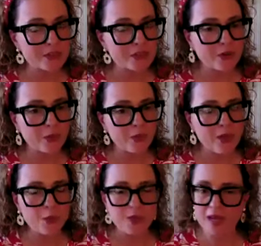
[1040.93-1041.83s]
So
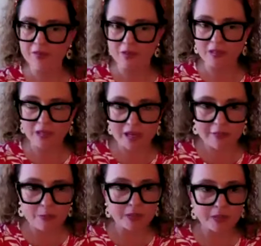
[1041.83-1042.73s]
we have a lot
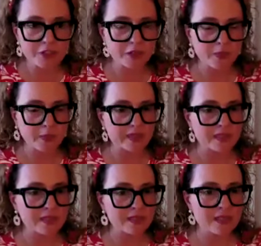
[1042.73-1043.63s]
of military
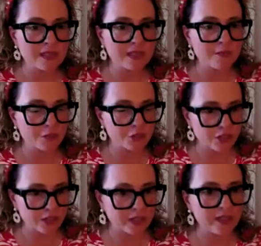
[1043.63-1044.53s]
bases in
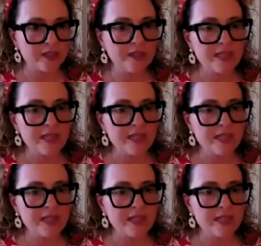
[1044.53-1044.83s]
Virginia,